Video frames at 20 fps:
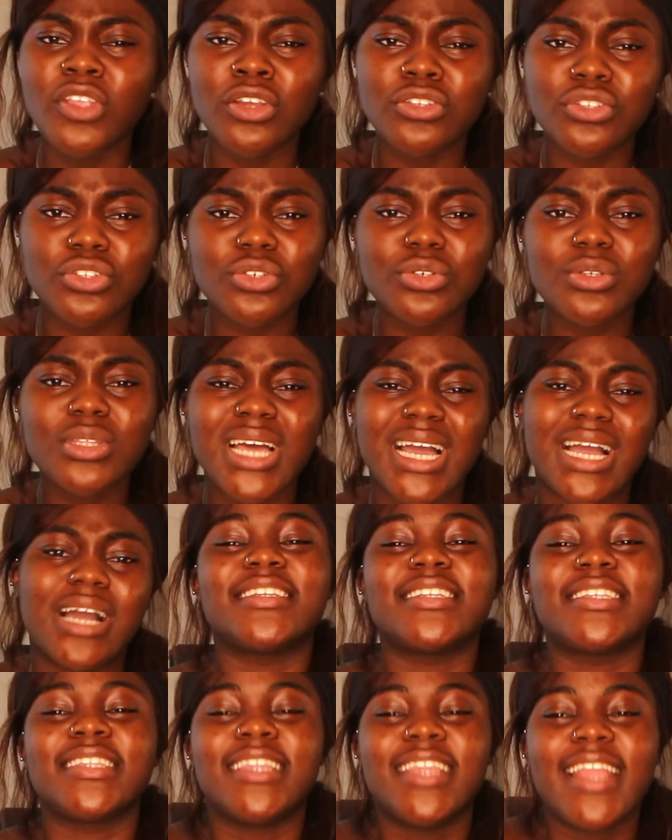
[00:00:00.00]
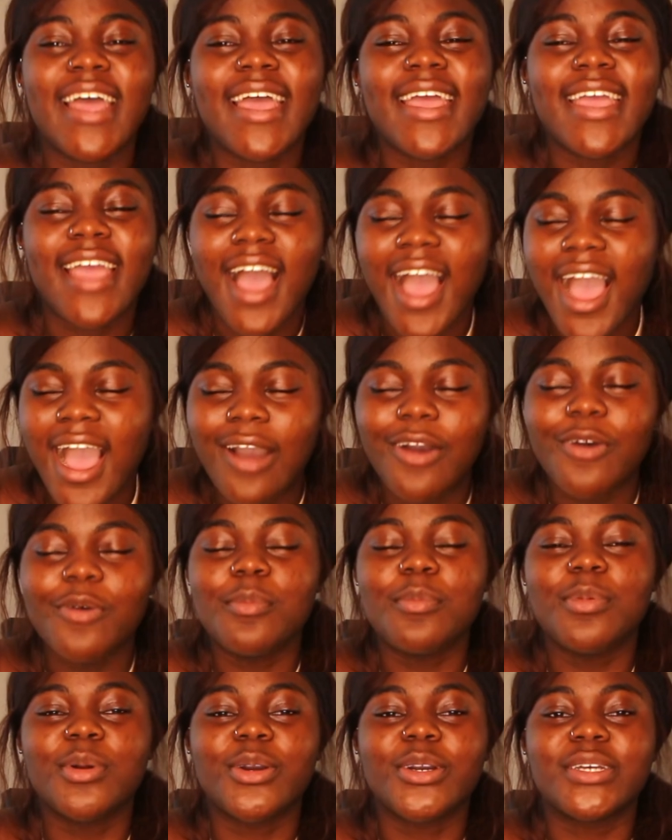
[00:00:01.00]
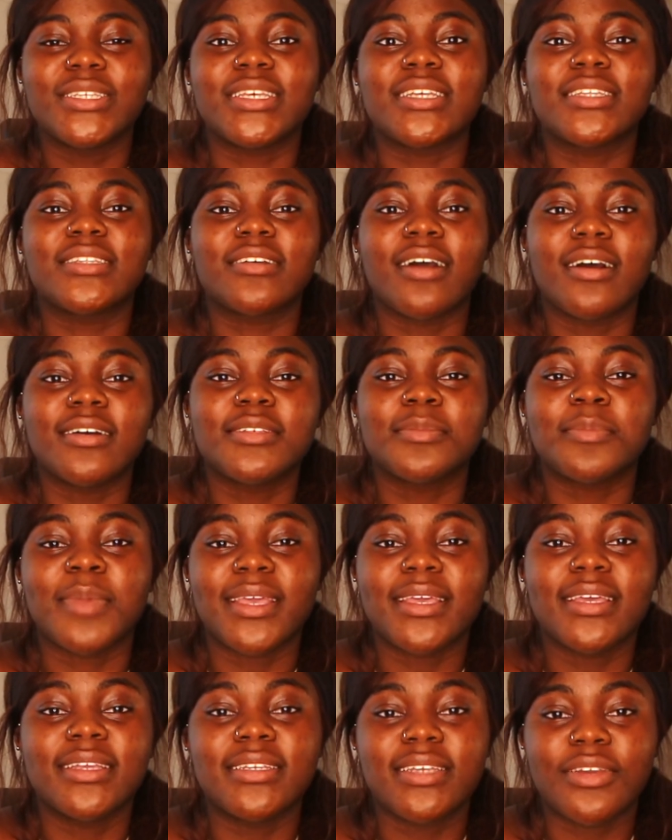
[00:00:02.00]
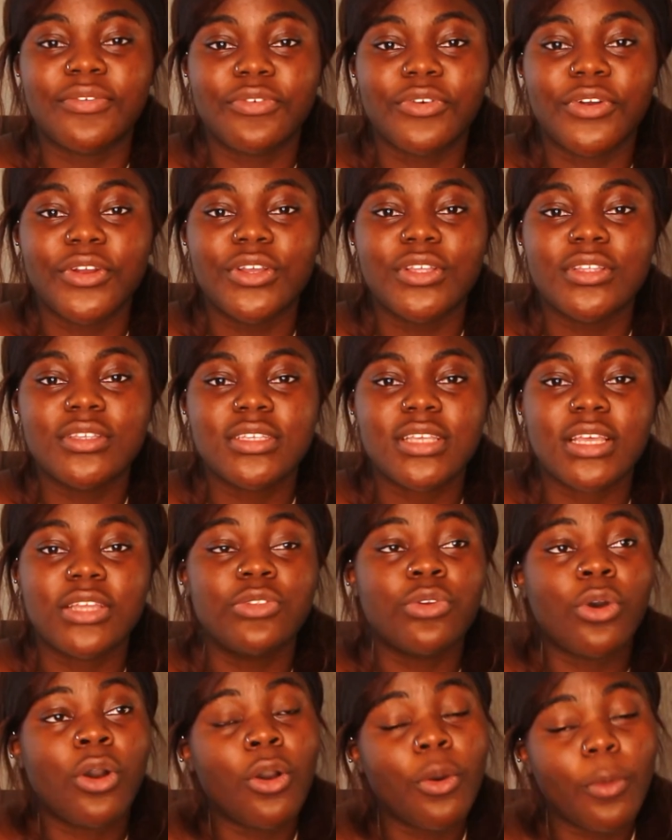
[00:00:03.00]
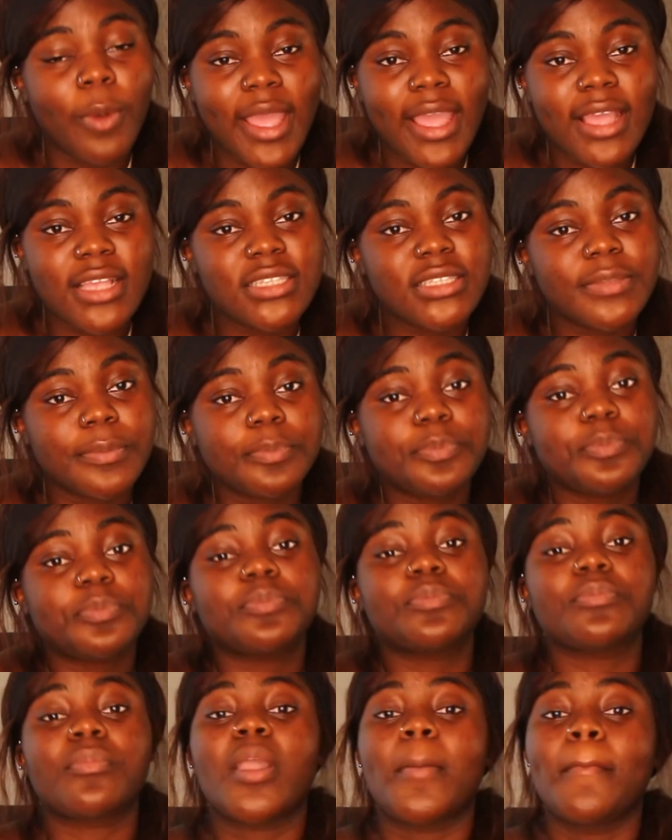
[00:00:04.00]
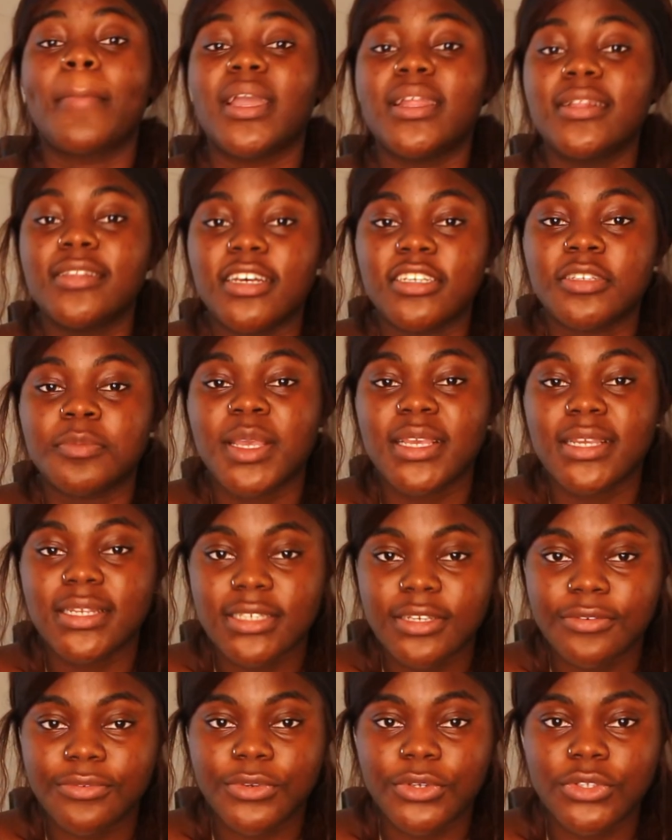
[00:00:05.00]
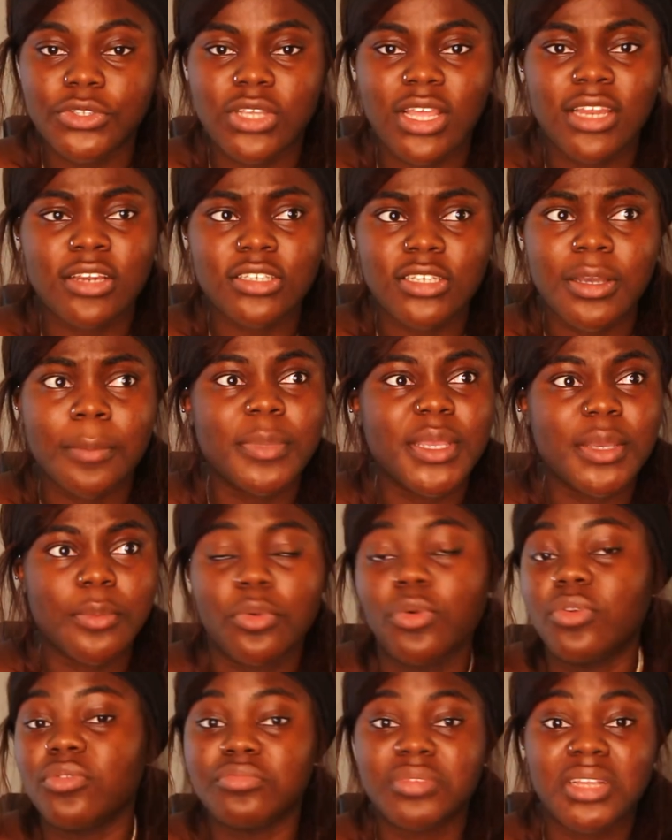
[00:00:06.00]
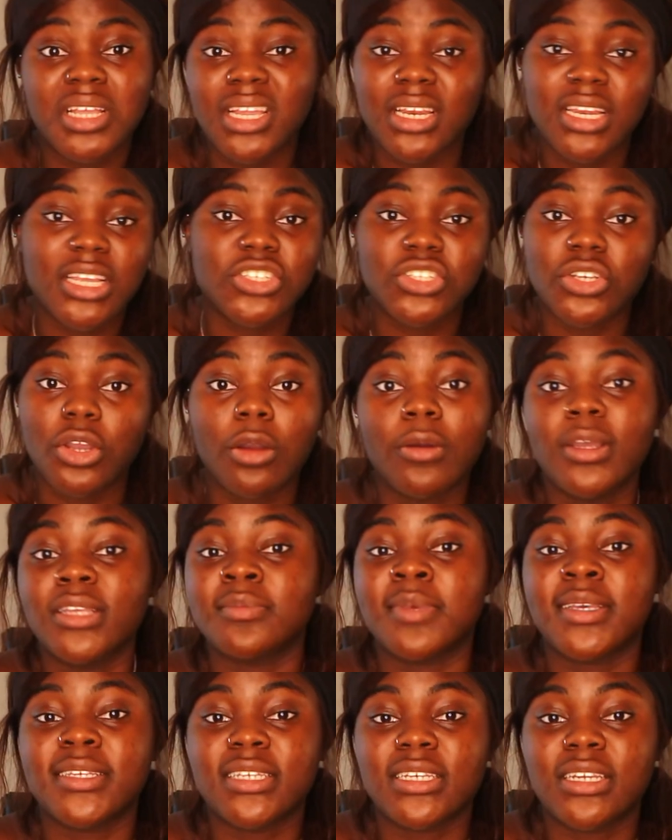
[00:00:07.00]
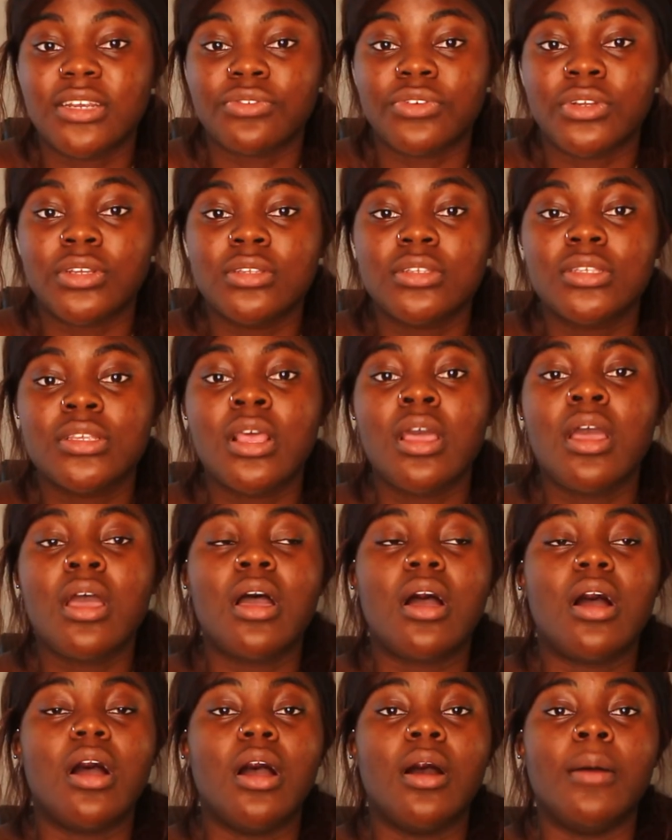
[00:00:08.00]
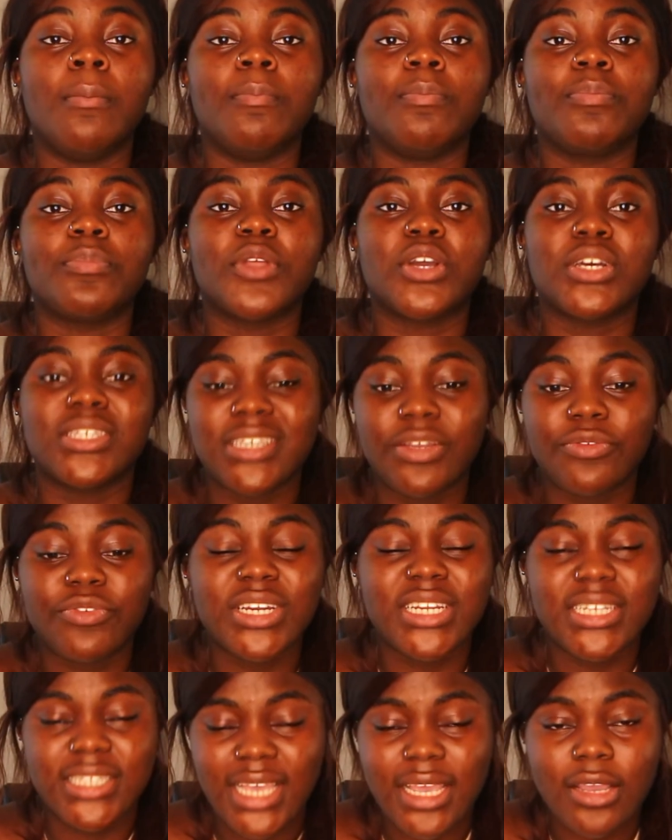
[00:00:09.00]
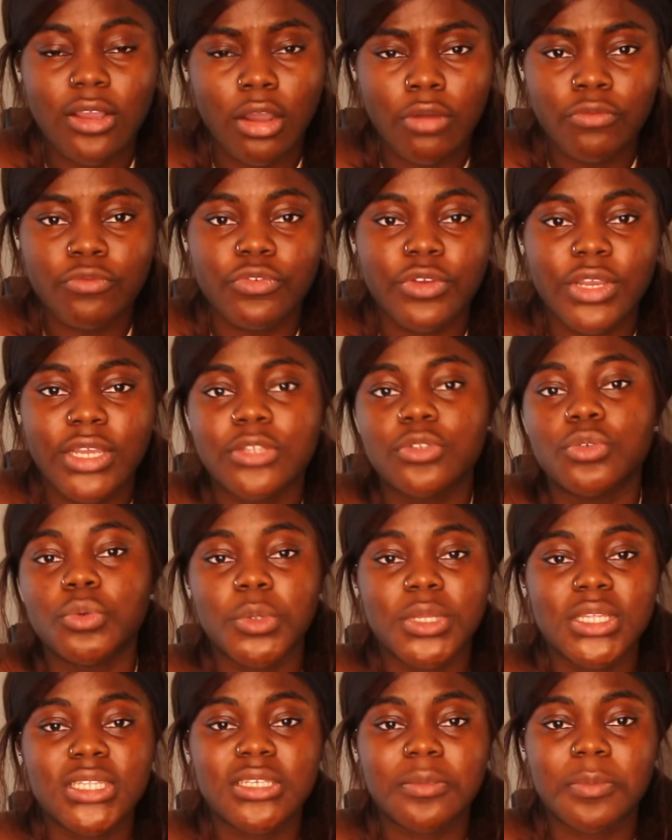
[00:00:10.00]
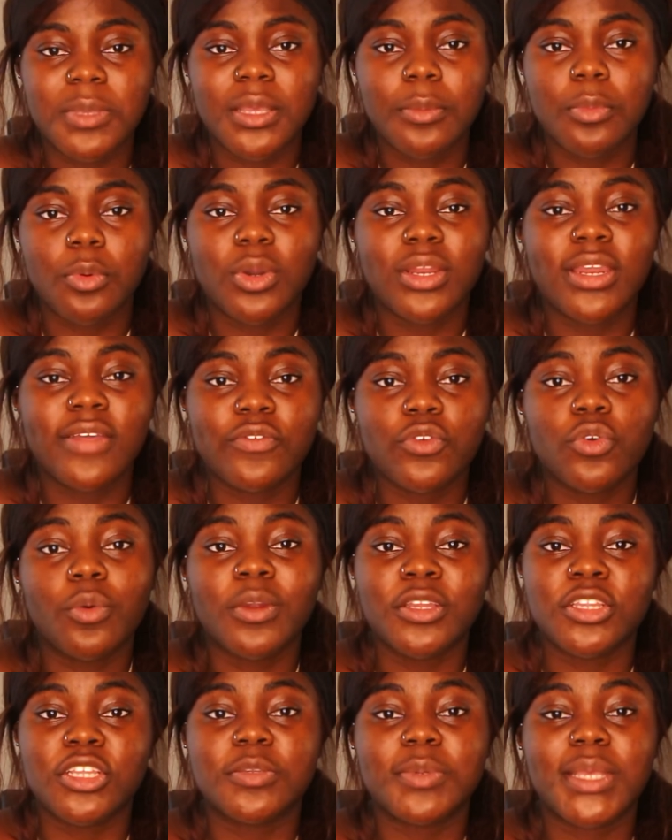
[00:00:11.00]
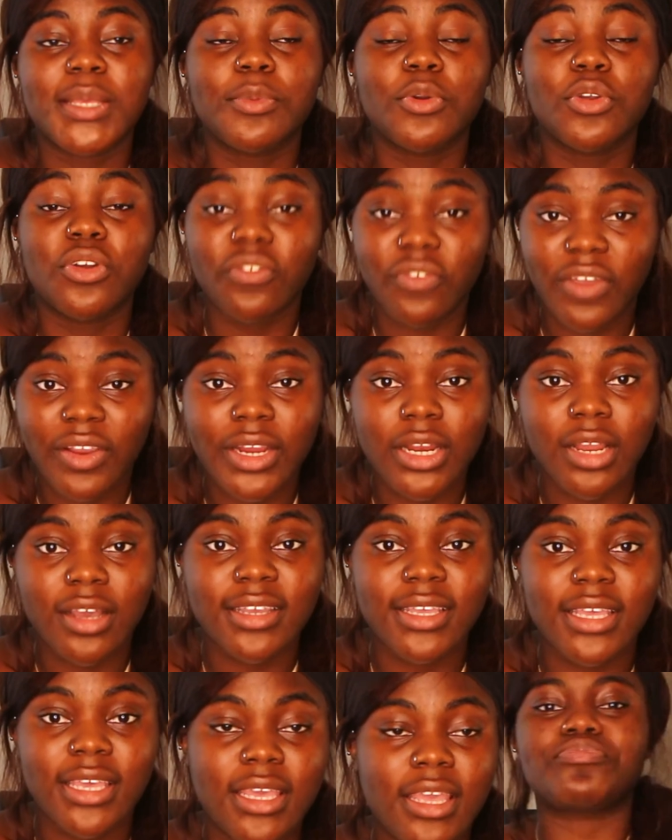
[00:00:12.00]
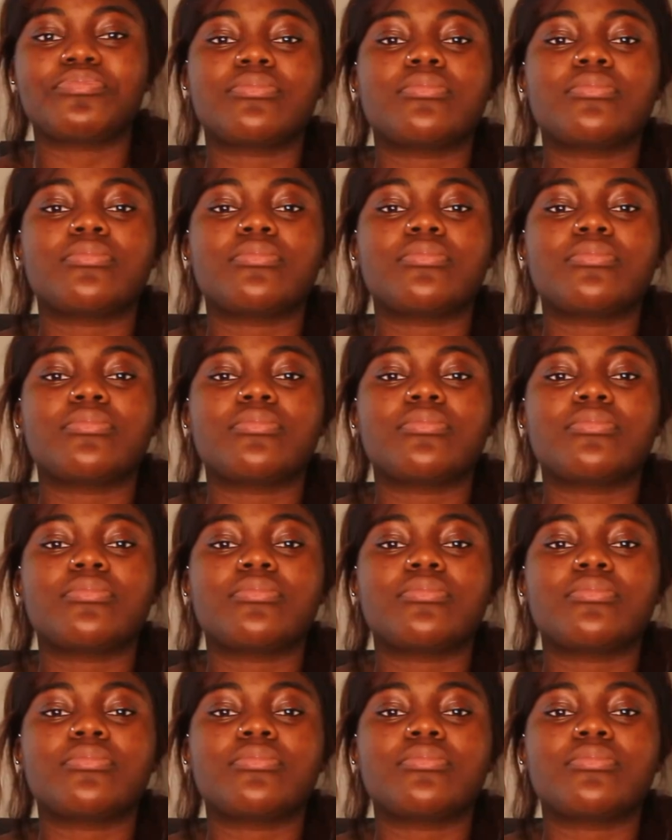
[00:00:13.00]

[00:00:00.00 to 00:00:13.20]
do that. Let it out, because it does make a difference. Not always, but it does make a difference. And some people, it literally always makes a difference, because they really take comfort in talking to people. And if you're one of those people, you're very lucky.